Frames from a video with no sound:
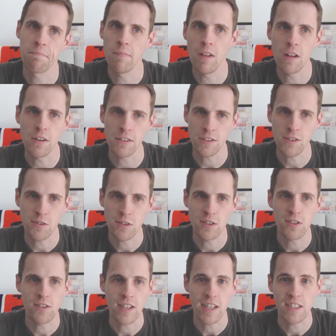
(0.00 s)
long story
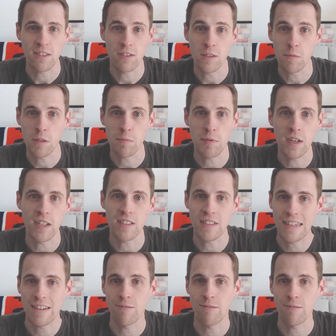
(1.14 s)
short, I got super depressed and I